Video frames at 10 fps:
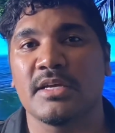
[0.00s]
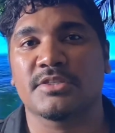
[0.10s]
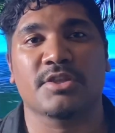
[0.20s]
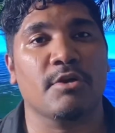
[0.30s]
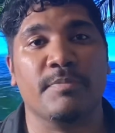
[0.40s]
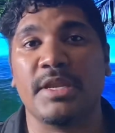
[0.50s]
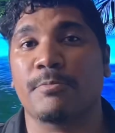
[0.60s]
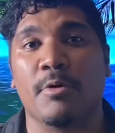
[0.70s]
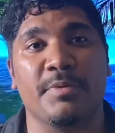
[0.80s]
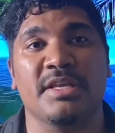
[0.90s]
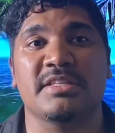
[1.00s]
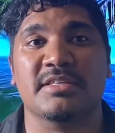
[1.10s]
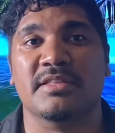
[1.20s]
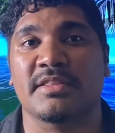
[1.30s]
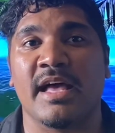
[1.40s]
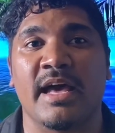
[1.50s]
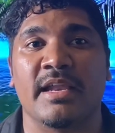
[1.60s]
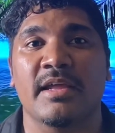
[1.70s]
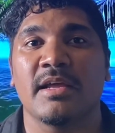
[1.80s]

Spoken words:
So there are many properties that